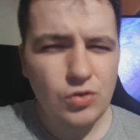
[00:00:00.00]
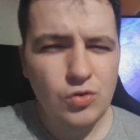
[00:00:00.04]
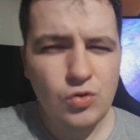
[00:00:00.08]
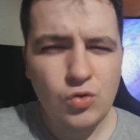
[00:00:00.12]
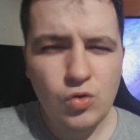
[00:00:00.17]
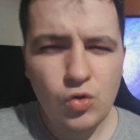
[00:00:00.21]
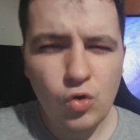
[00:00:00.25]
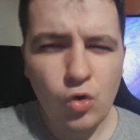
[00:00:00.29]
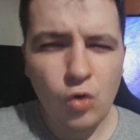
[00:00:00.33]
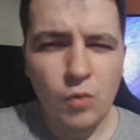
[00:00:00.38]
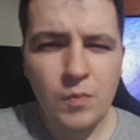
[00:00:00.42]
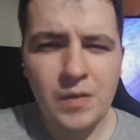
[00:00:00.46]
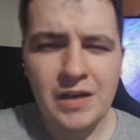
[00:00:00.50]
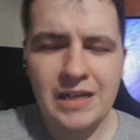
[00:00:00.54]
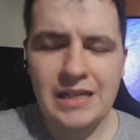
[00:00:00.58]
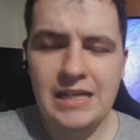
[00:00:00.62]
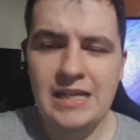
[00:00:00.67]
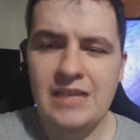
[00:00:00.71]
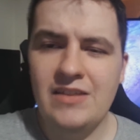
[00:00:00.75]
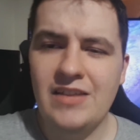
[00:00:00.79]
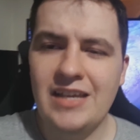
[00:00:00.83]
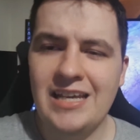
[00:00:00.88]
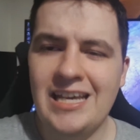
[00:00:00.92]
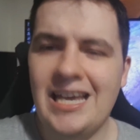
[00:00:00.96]

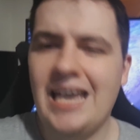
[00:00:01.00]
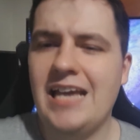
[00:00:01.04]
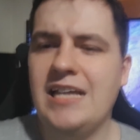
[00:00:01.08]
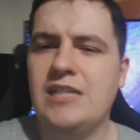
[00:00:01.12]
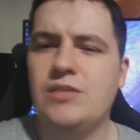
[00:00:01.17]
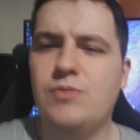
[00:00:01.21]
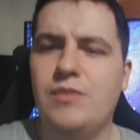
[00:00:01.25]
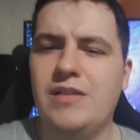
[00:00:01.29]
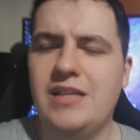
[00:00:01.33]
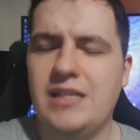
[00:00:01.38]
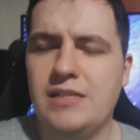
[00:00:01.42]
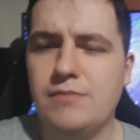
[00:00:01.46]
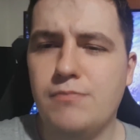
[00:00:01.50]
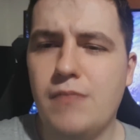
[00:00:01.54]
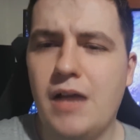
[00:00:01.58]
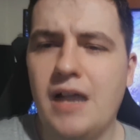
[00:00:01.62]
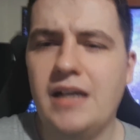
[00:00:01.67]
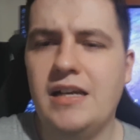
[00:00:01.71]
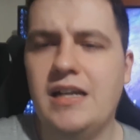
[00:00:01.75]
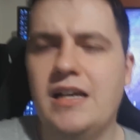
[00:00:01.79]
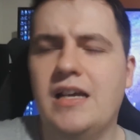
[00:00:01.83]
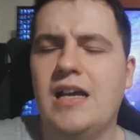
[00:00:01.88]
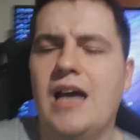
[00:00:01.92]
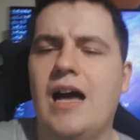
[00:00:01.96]
normally the case with these
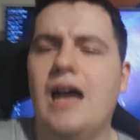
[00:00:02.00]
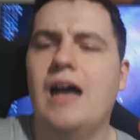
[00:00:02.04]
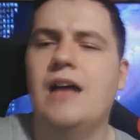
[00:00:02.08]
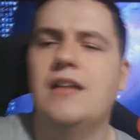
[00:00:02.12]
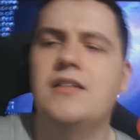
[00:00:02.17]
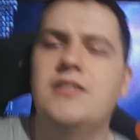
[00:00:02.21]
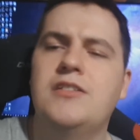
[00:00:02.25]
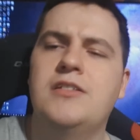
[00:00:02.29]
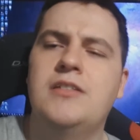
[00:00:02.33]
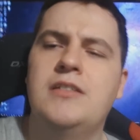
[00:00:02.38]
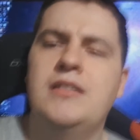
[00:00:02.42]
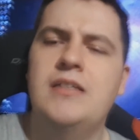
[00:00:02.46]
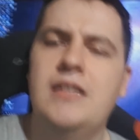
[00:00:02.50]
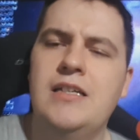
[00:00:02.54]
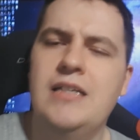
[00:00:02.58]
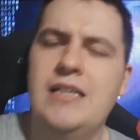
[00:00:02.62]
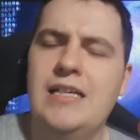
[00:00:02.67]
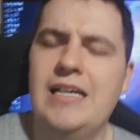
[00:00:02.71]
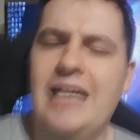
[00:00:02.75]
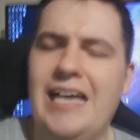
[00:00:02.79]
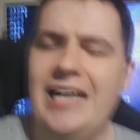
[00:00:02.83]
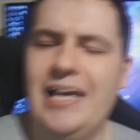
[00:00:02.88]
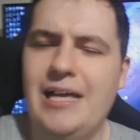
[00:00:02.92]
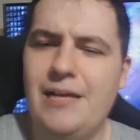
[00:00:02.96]
mining cards,
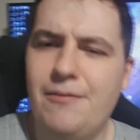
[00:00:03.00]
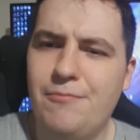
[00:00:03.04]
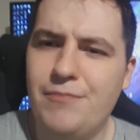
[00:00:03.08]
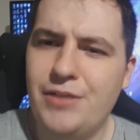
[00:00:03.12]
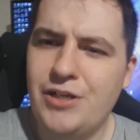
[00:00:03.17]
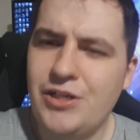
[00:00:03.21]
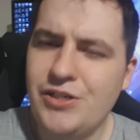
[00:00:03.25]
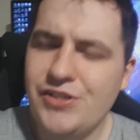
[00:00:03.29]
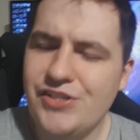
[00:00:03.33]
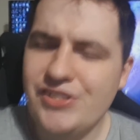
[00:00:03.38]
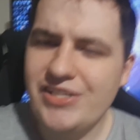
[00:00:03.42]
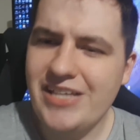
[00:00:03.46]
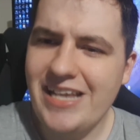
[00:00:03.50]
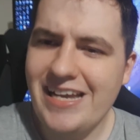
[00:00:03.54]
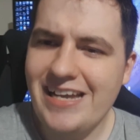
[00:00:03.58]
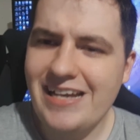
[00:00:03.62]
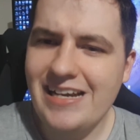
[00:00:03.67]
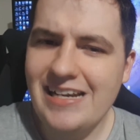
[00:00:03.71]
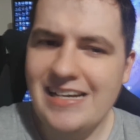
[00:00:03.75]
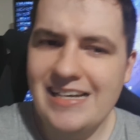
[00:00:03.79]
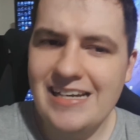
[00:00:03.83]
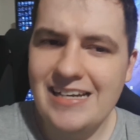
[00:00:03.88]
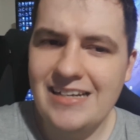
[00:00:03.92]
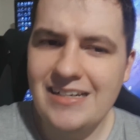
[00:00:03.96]
because they
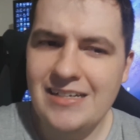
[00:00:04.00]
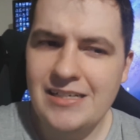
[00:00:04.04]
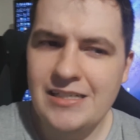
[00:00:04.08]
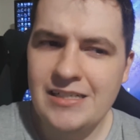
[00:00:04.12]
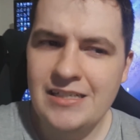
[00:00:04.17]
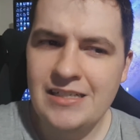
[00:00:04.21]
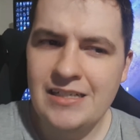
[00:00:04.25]
are